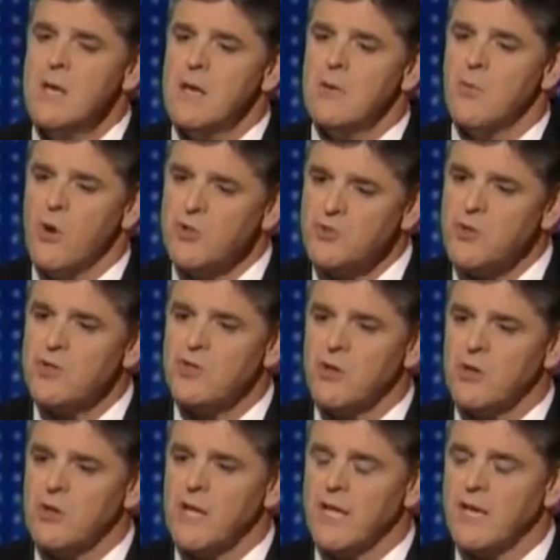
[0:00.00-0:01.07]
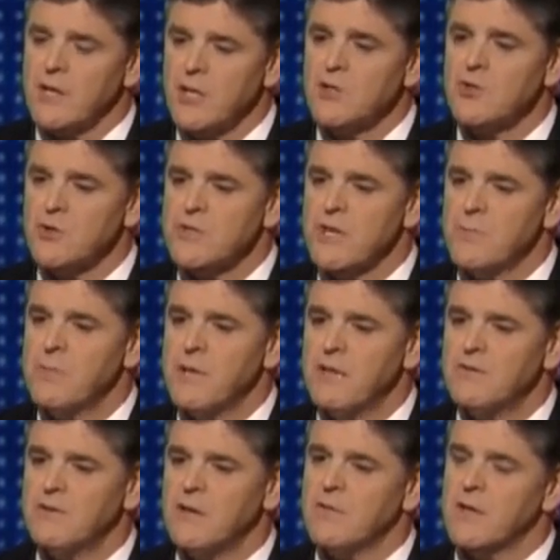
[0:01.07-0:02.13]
The Wall Street Journal had an interesting piece here.